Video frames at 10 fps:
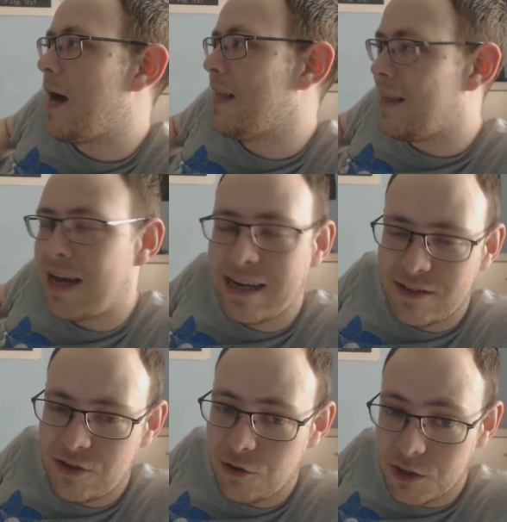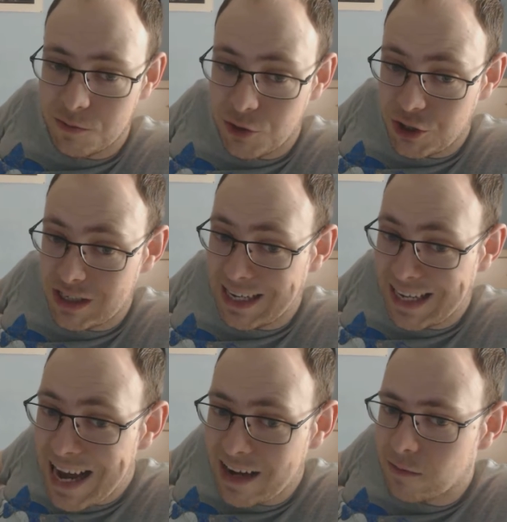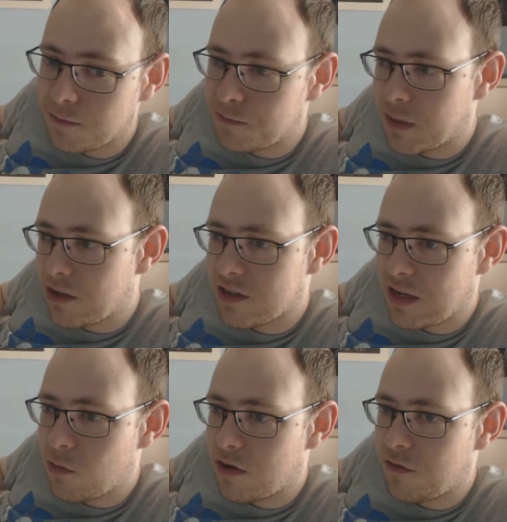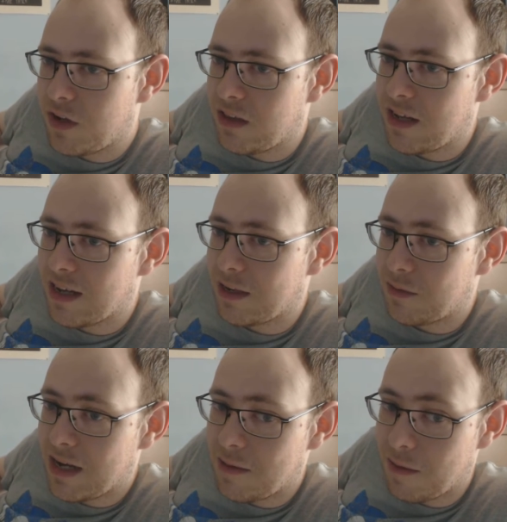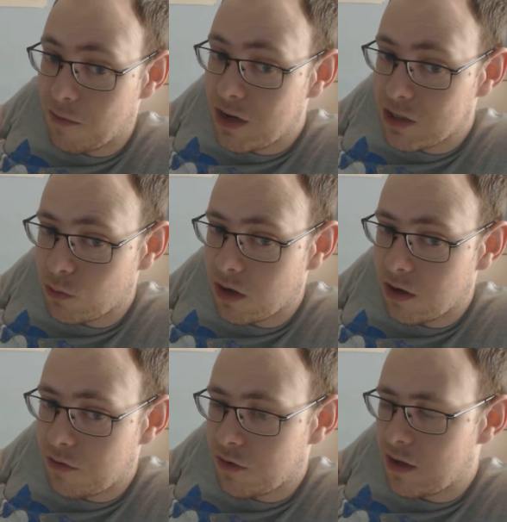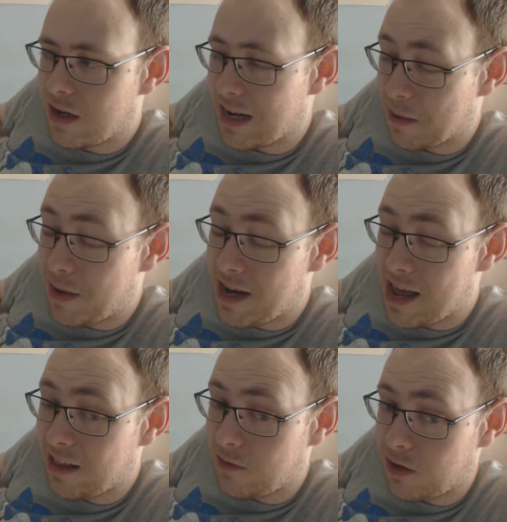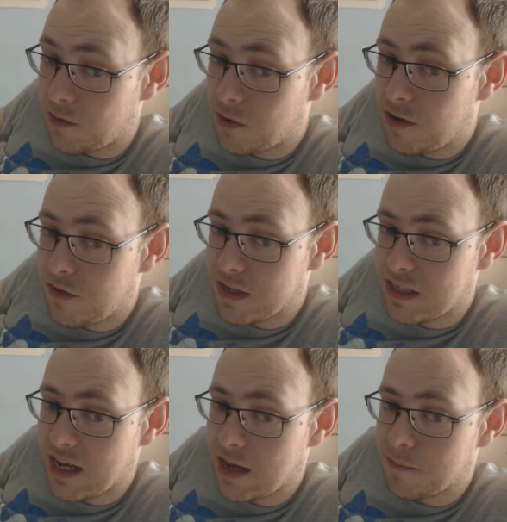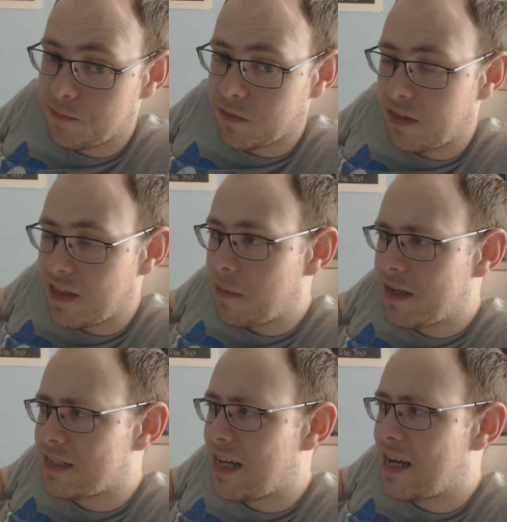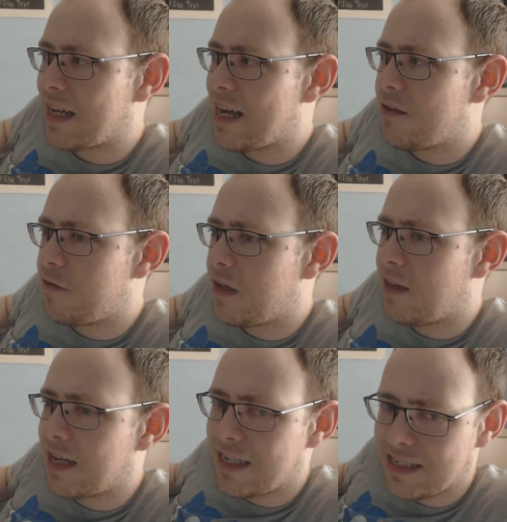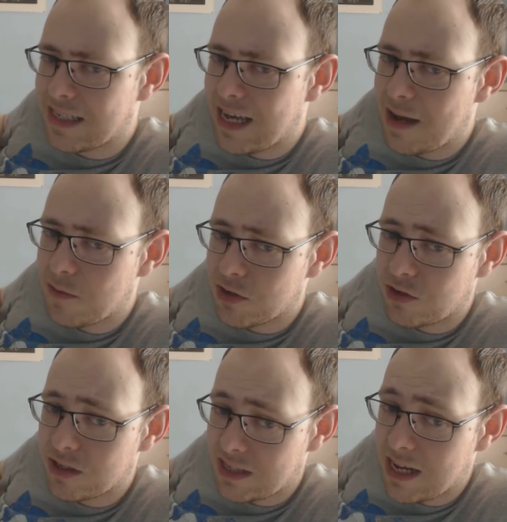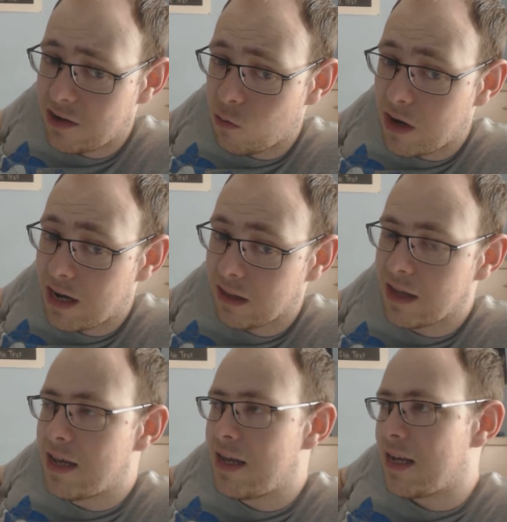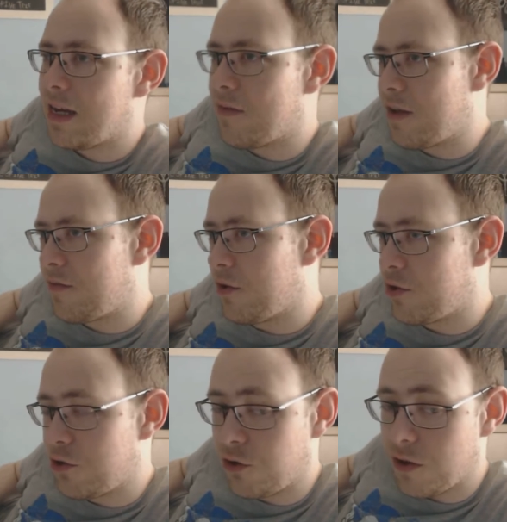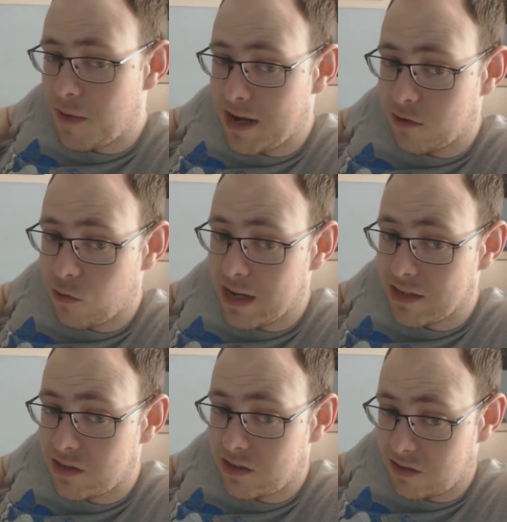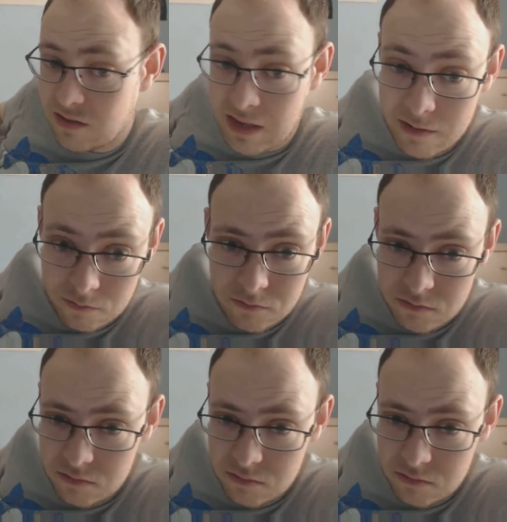I like to do as much as I can because I want to feel like I'm getting my money's worth, and I paid a hell of a lot of money for this game. That being said, I kind of feel like it's the game that's going to take a while, even if you just do the main quests, like,